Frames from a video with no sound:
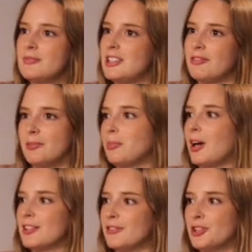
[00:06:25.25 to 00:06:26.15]
different
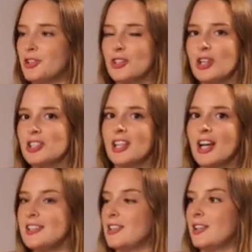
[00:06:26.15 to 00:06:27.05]
parts of construction that
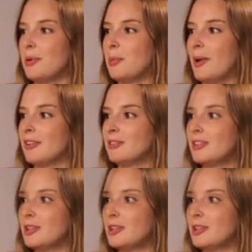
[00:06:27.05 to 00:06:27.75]
I didn't know about.